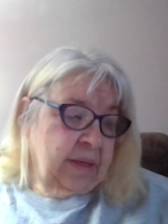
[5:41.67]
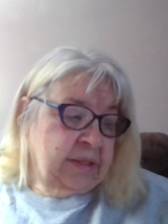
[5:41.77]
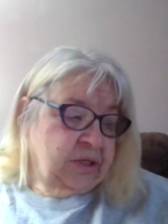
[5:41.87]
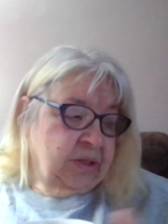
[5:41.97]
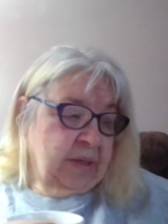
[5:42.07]

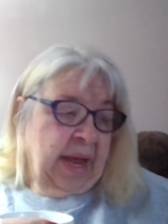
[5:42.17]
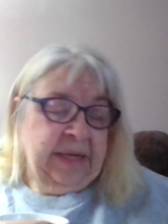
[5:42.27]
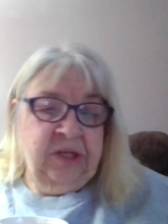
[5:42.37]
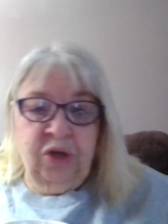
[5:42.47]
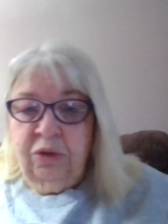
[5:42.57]
is
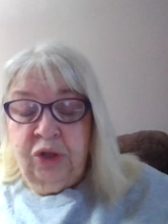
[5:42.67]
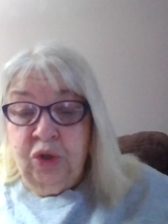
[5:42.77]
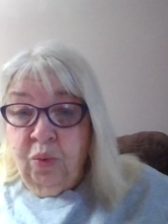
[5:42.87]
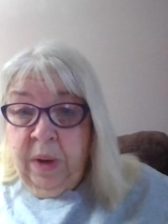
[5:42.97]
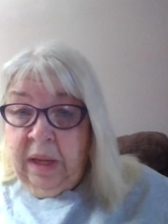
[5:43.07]
I don't
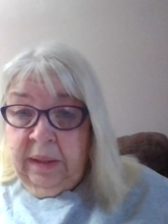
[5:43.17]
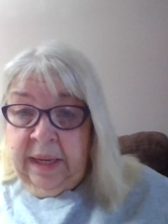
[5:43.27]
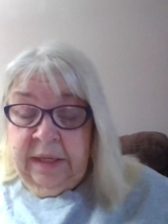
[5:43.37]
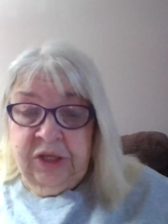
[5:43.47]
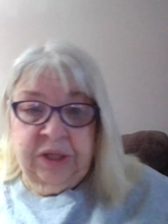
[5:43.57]
do well
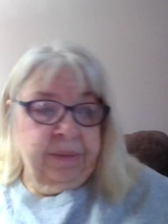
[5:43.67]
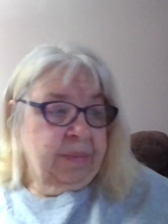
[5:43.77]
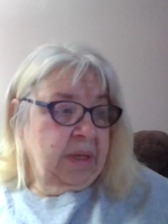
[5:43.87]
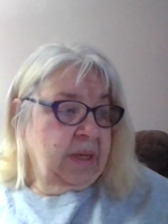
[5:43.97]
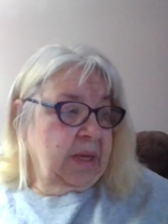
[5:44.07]
at a
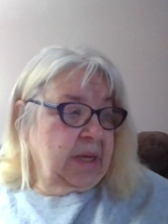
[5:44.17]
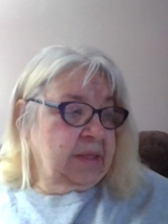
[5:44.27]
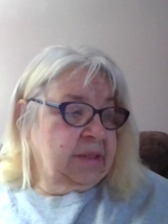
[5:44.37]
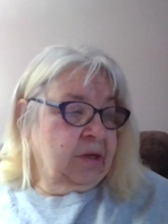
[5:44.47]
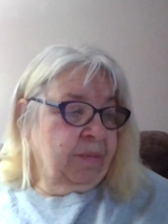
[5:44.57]
gym.
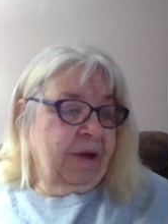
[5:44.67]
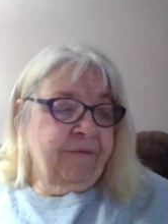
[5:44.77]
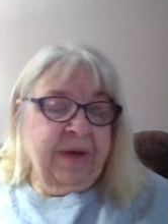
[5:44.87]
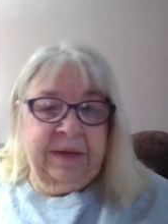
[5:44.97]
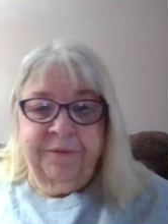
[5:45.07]
So, matter
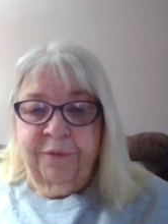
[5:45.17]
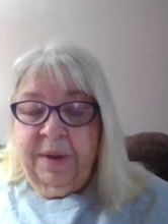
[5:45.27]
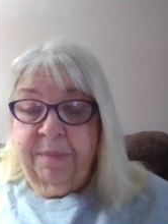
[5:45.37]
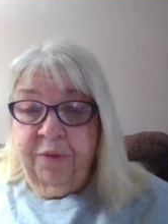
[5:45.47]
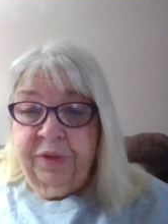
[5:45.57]
of fact, for
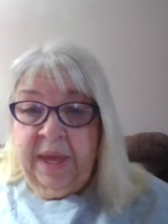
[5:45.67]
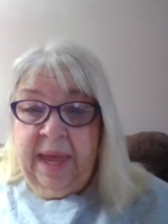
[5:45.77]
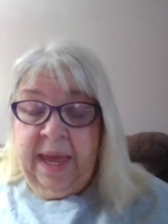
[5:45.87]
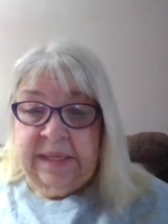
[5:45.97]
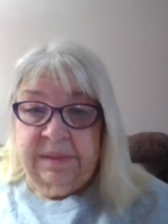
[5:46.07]
my
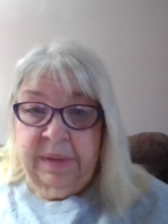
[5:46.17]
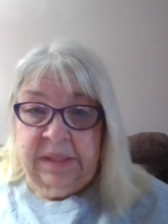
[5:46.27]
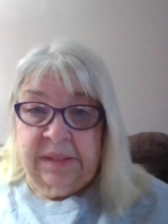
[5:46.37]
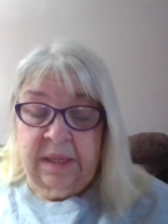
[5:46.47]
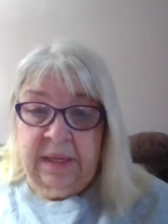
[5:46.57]
birthday, I asked my
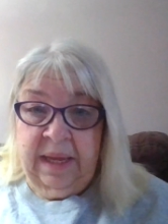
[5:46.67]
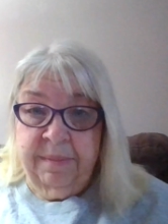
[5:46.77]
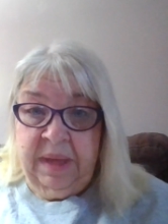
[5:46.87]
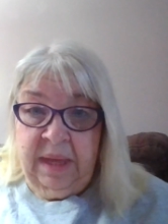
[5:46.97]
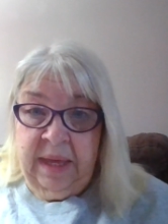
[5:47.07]
son to
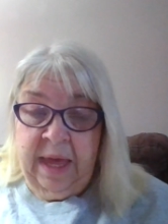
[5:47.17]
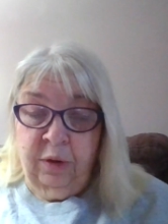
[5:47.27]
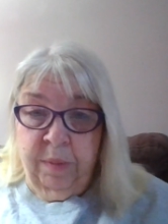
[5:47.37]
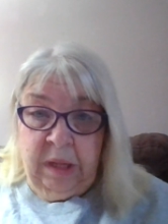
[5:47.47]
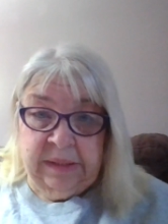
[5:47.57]
get me a
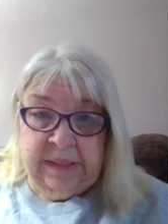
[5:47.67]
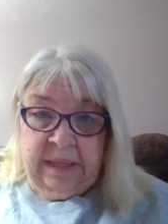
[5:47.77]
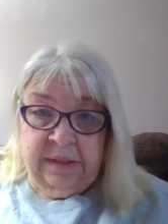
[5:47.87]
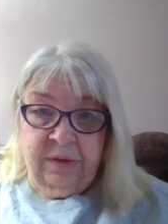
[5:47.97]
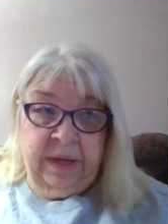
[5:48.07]
kettlebell
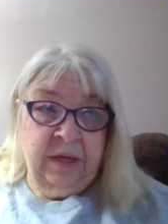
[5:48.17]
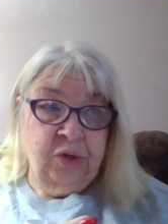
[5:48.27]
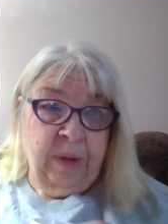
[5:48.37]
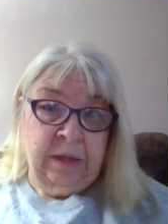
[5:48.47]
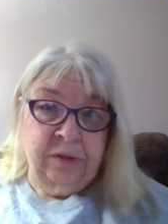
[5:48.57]
set so I could
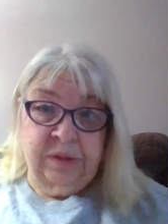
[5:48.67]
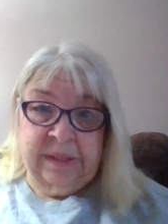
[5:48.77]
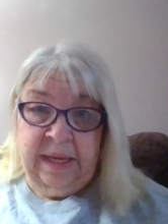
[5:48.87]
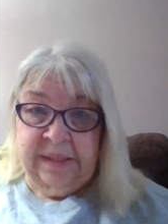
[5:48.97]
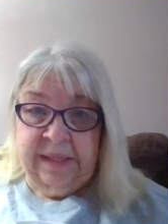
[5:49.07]
do
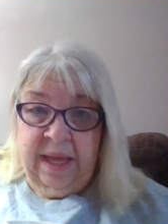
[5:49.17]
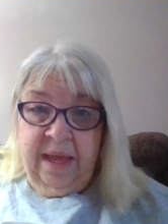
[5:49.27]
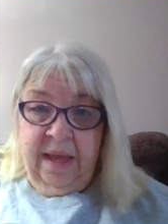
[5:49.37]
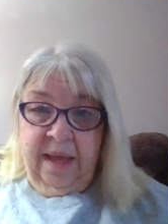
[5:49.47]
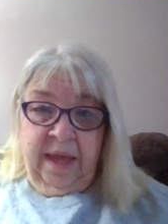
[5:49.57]
exercise
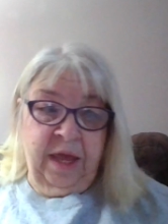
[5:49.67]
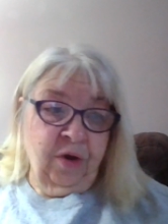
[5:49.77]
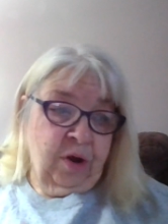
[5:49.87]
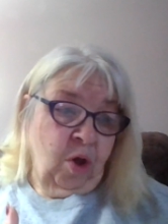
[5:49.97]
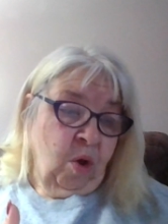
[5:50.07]

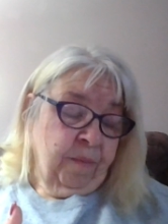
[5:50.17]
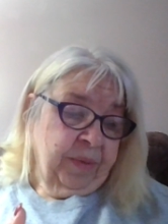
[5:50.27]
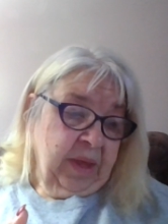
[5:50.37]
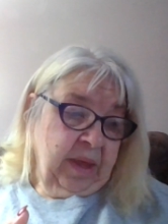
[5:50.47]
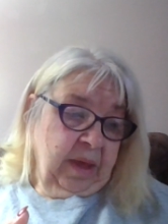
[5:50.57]
here at
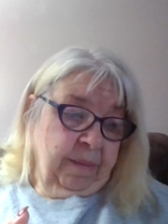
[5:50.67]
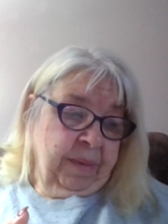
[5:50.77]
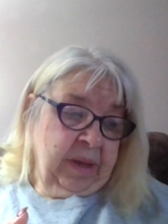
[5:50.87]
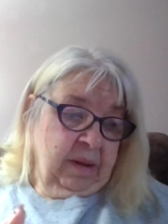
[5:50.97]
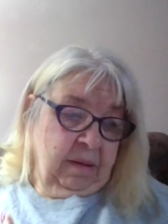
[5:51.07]
home.
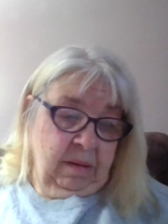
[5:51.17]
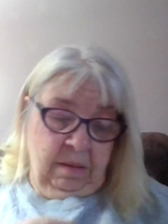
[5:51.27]
But,